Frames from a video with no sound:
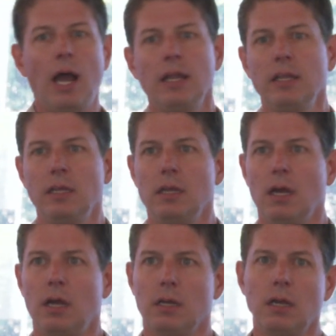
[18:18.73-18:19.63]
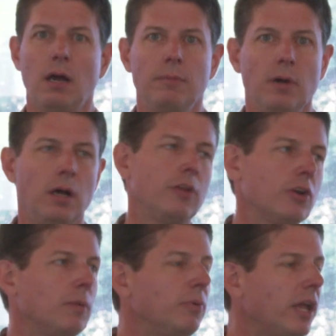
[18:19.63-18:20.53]

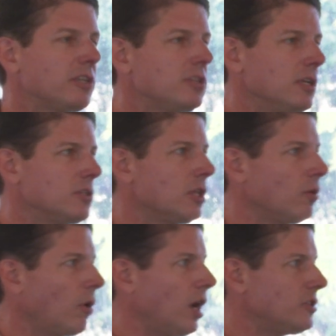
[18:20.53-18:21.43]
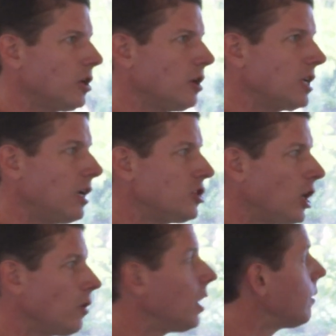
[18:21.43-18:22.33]
other complexities that arise in our data
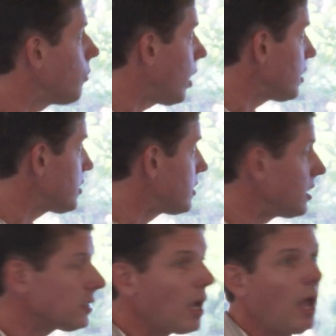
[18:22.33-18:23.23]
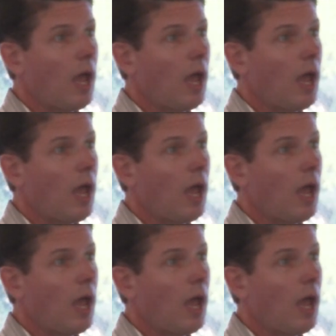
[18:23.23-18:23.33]
generating processes?